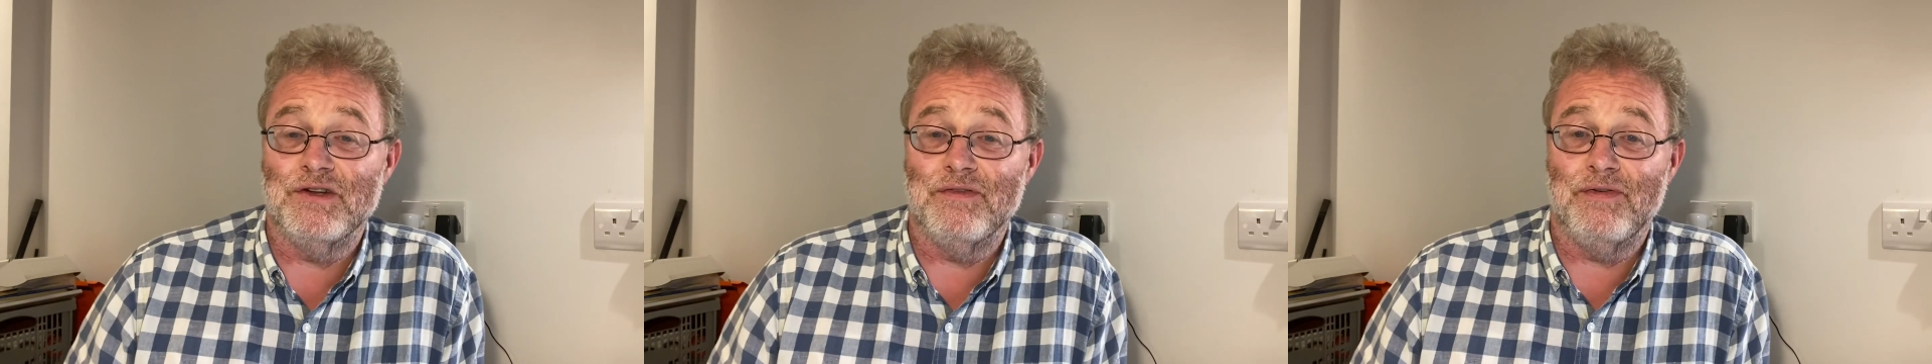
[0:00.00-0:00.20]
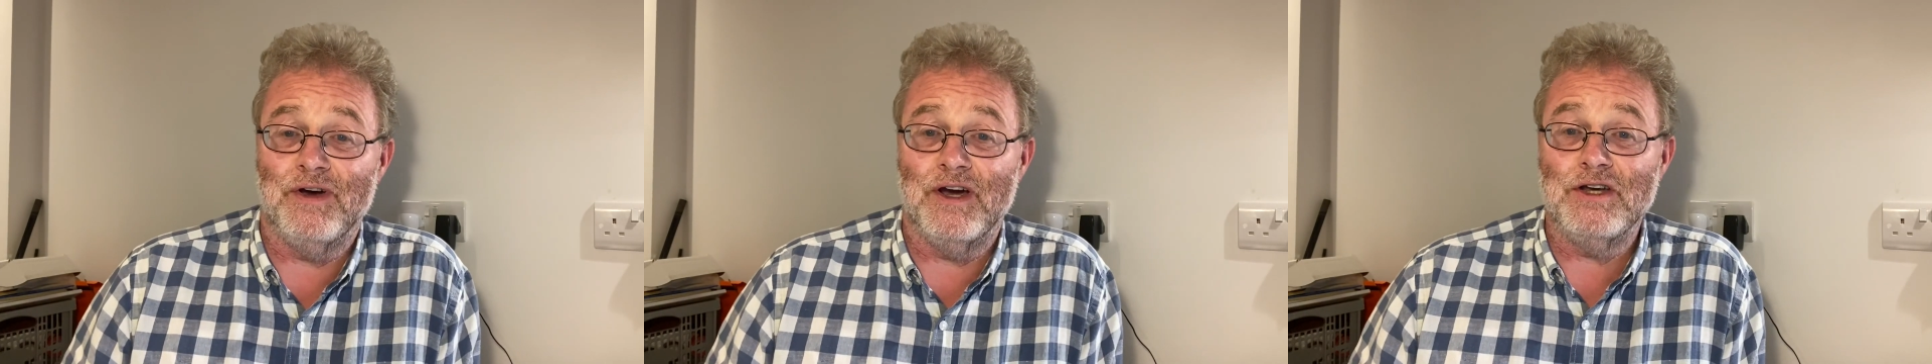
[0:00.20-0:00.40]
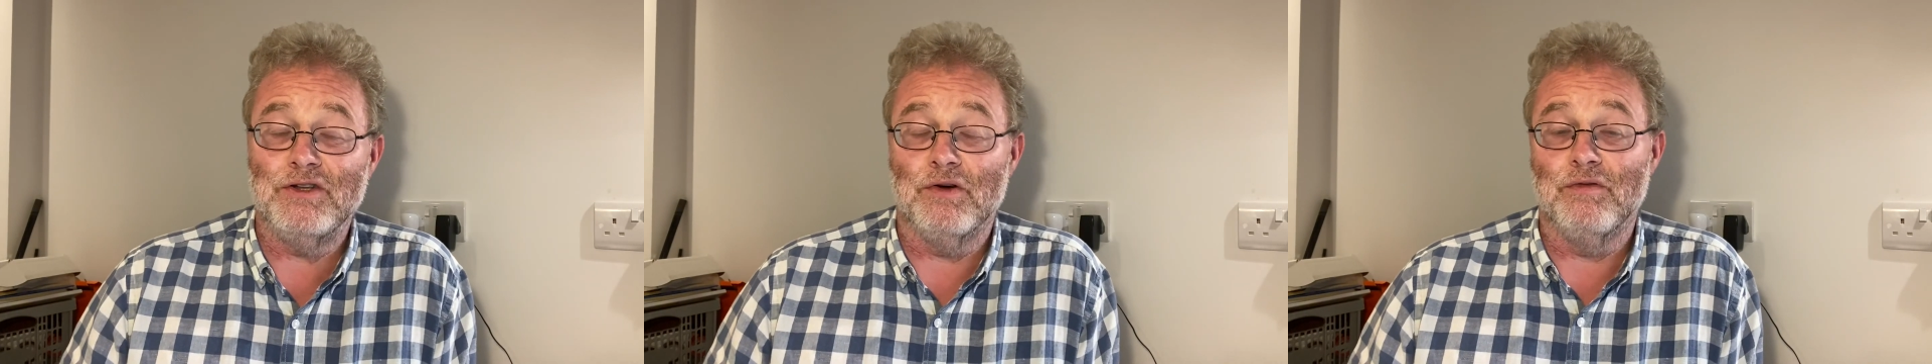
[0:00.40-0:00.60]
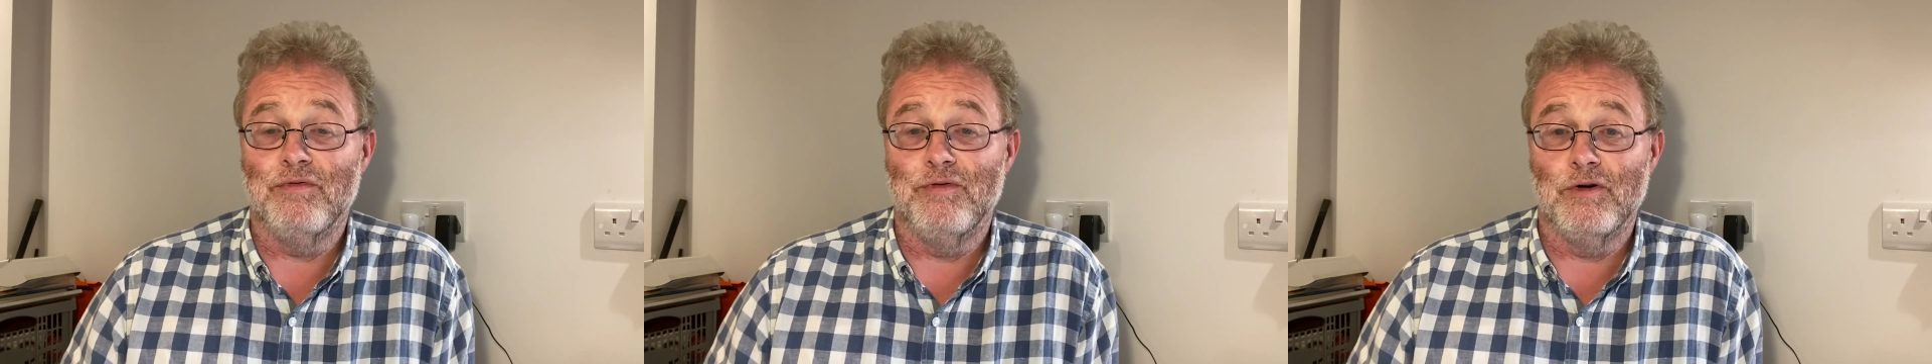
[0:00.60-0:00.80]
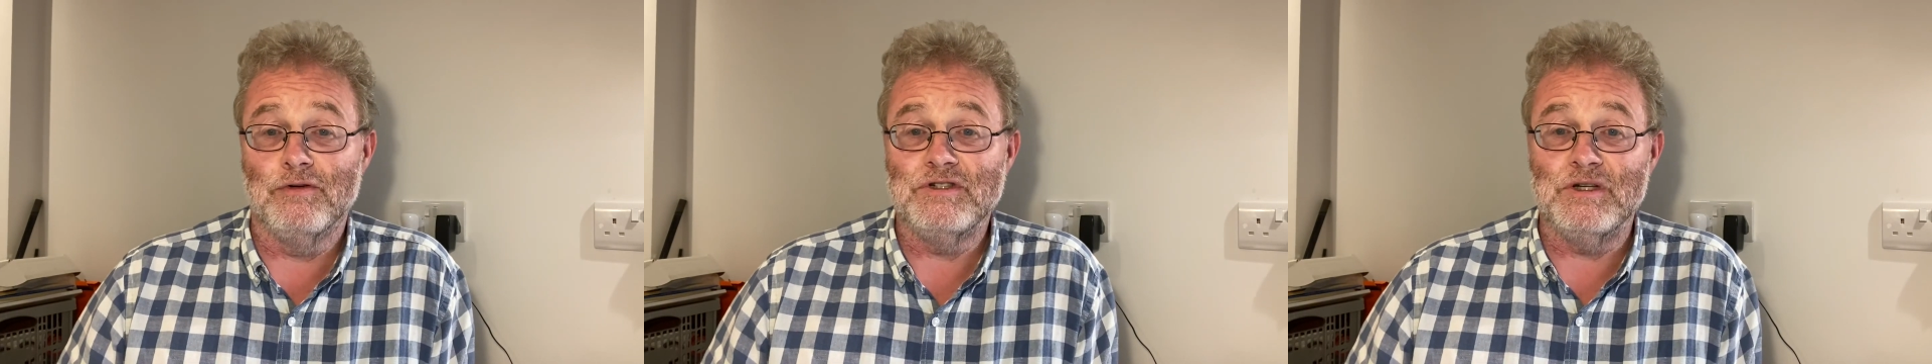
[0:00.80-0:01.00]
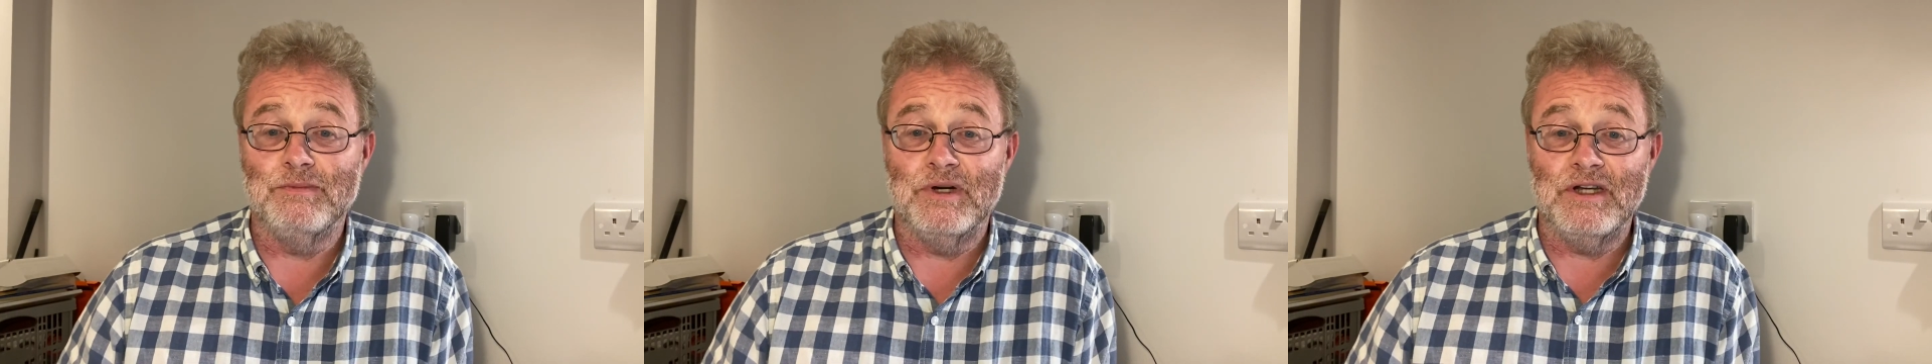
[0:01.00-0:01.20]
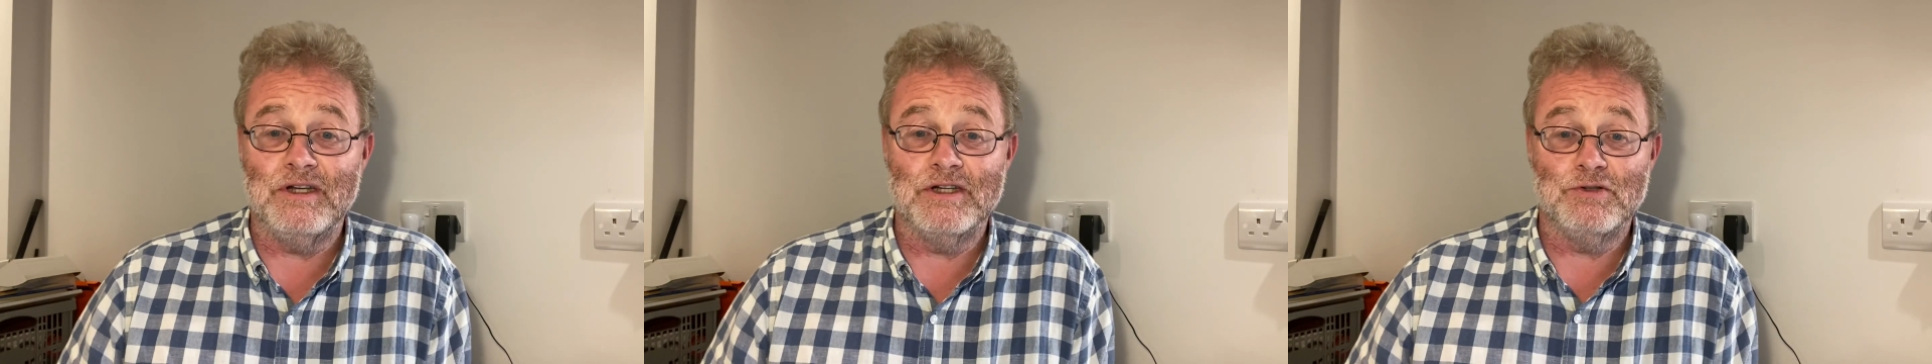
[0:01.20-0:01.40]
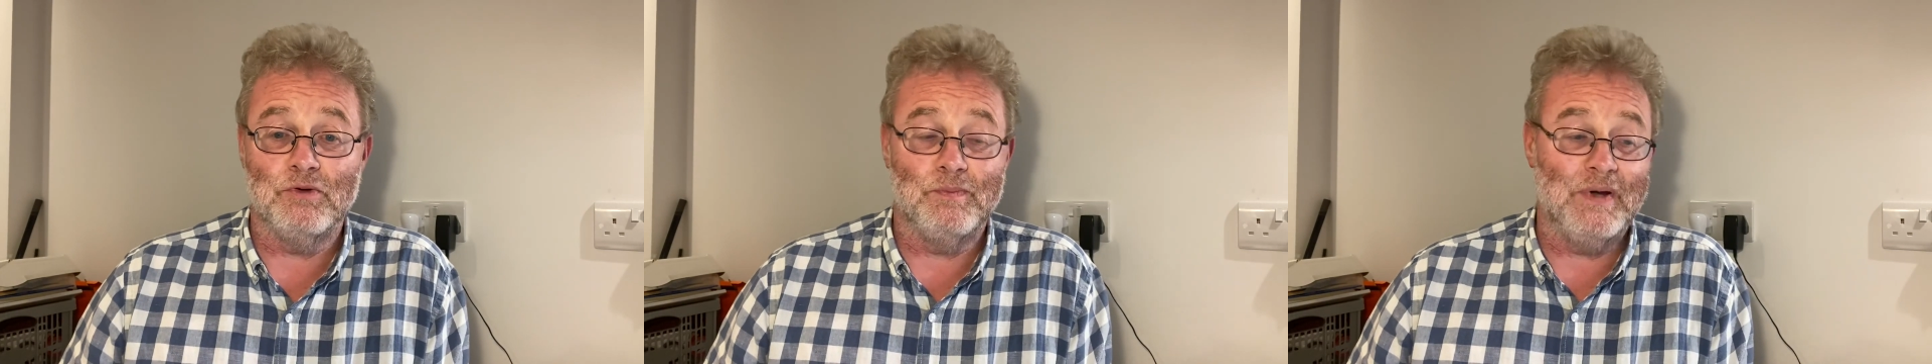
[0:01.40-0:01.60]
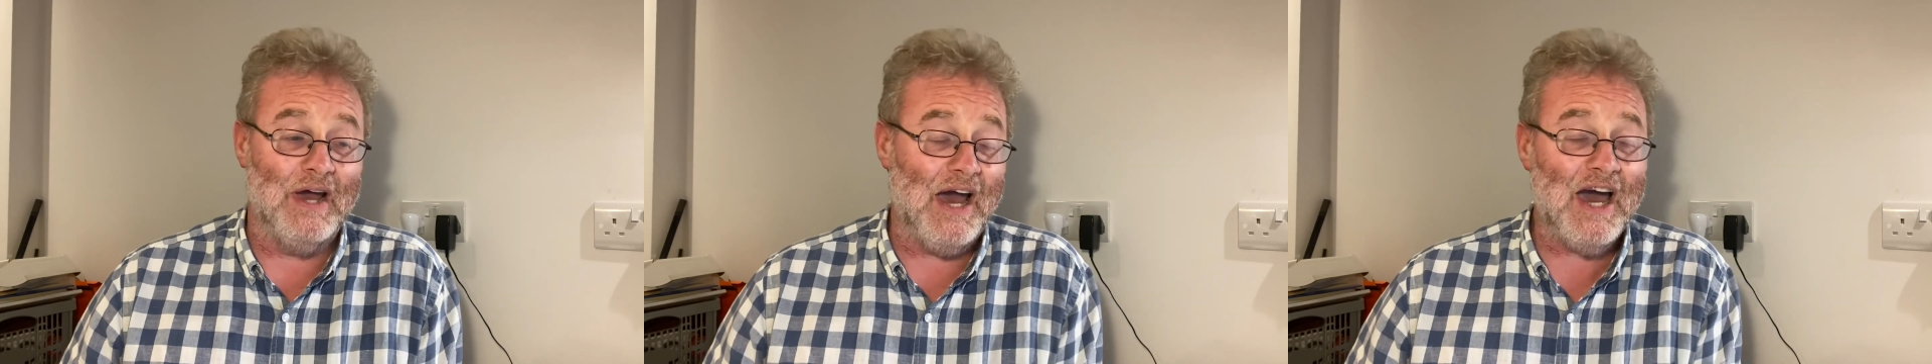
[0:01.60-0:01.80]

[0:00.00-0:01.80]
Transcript: of height on 40 meters would be